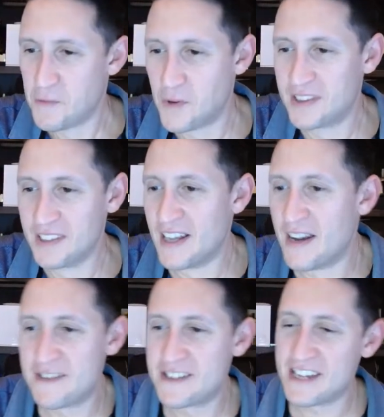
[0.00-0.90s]
Would
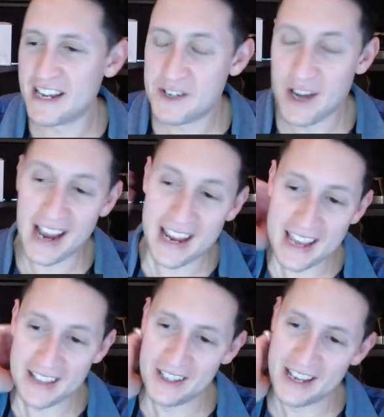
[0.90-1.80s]
love to see a Jack
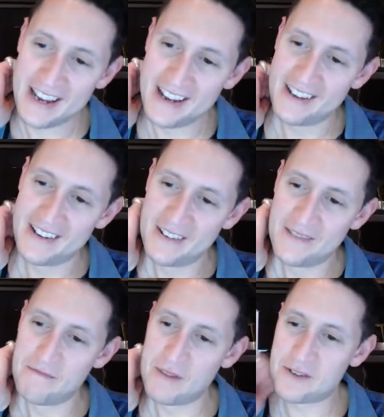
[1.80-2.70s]
Handey,
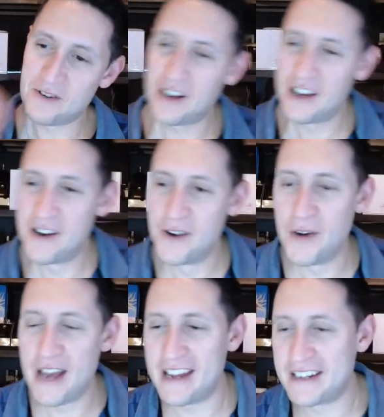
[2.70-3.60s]
Mr.
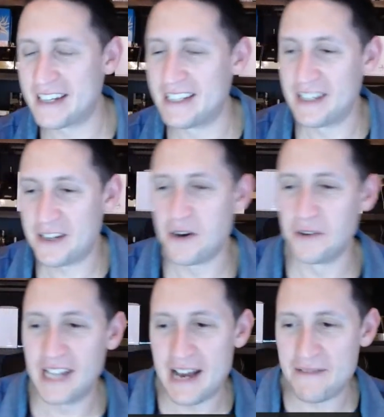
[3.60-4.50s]
Canoe Head
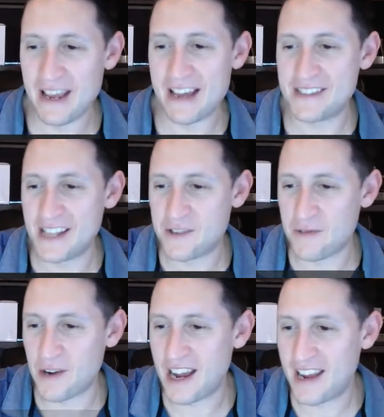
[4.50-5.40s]
collab. Yes, that's
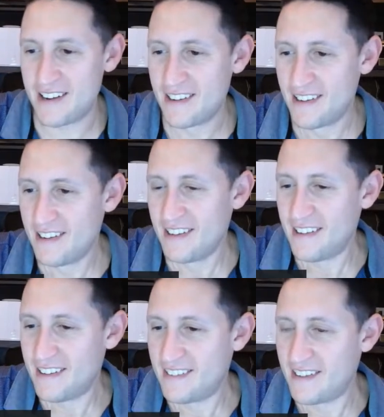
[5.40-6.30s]
right.
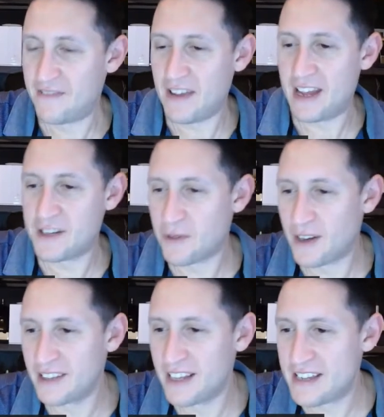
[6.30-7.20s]
If
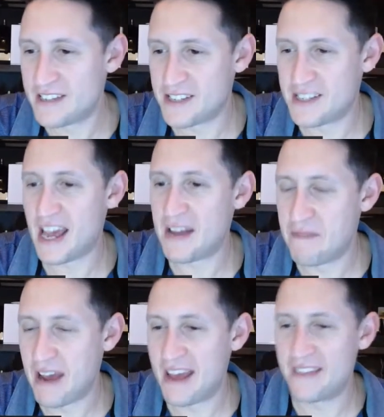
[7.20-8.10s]
Antoine Lie is a sad
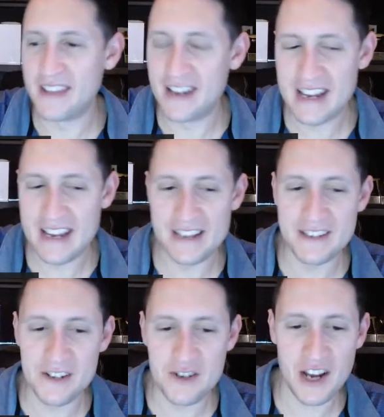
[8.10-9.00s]
man, then he
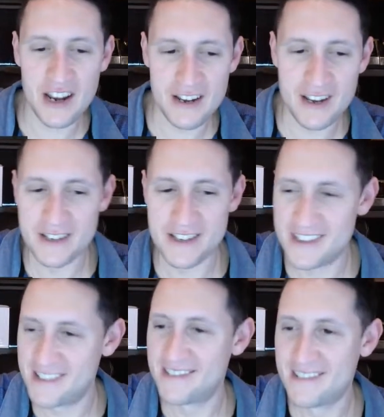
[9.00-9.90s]
is a genius.